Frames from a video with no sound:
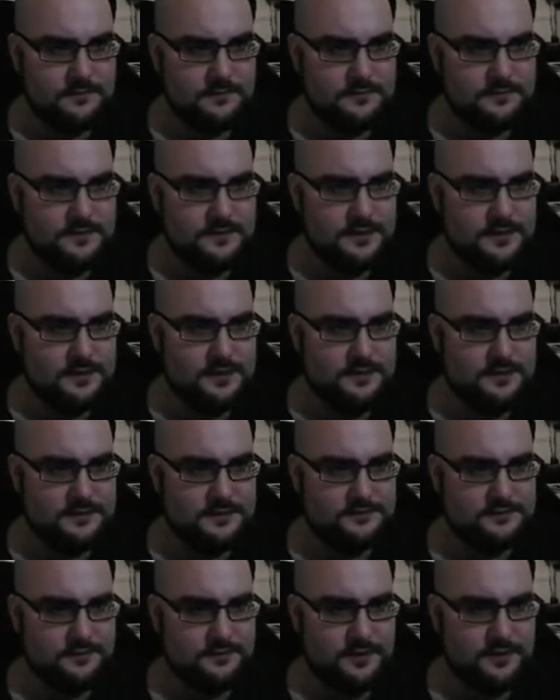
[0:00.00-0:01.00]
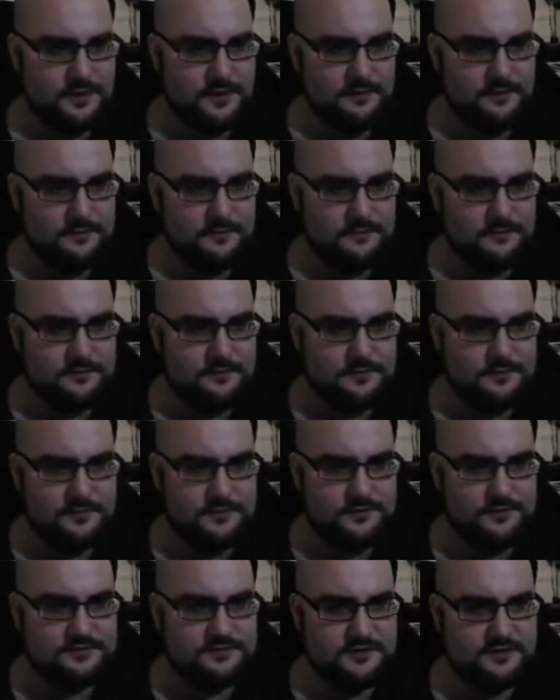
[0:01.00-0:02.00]
Yeah, that's okay. You
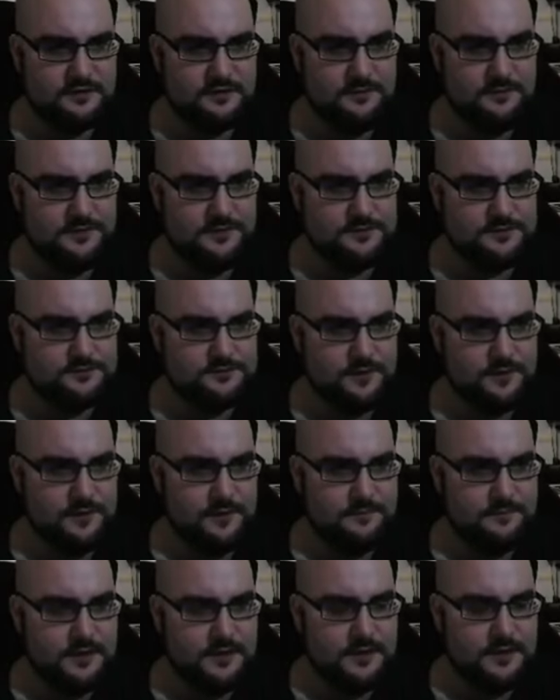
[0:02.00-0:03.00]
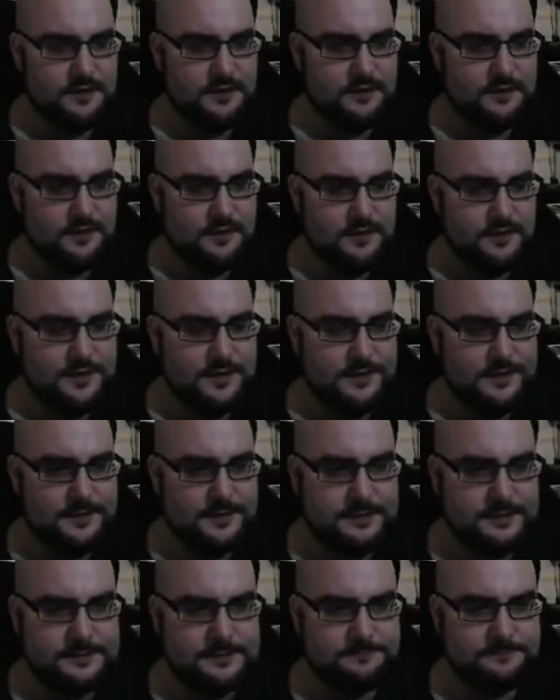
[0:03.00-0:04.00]
can stick them in this way.
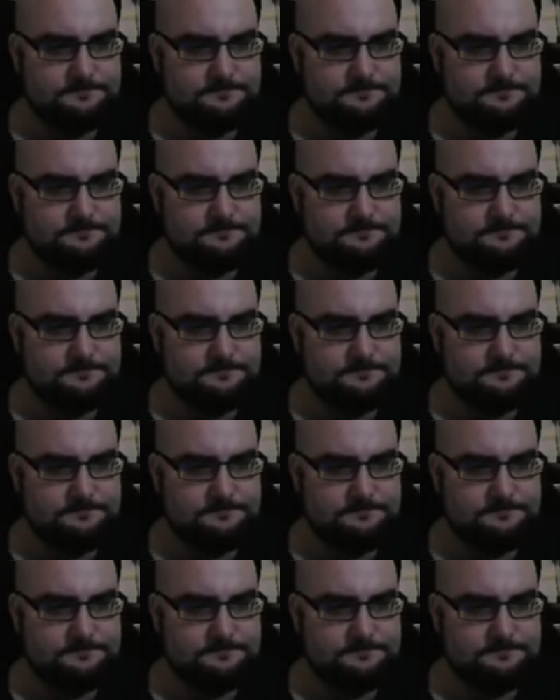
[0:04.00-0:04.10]
Yeah,